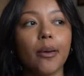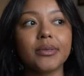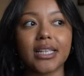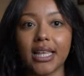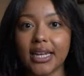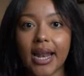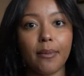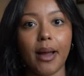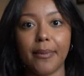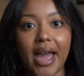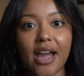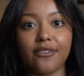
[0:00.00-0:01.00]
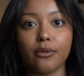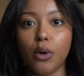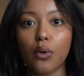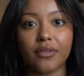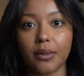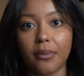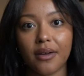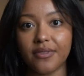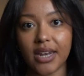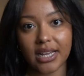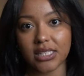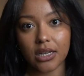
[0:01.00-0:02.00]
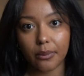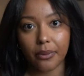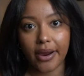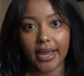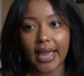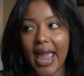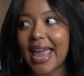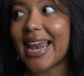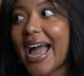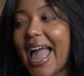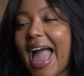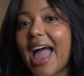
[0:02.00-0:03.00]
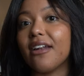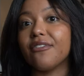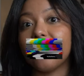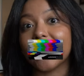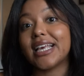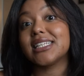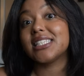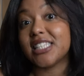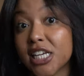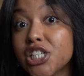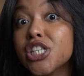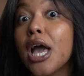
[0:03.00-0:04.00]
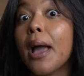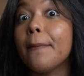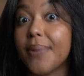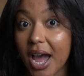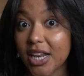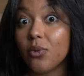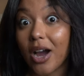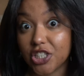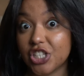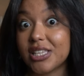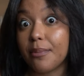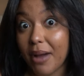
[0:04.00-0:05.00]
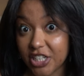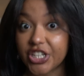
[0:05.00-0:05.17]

I was cleaning out my bathroom over the month that I took a break and I had six body washes in my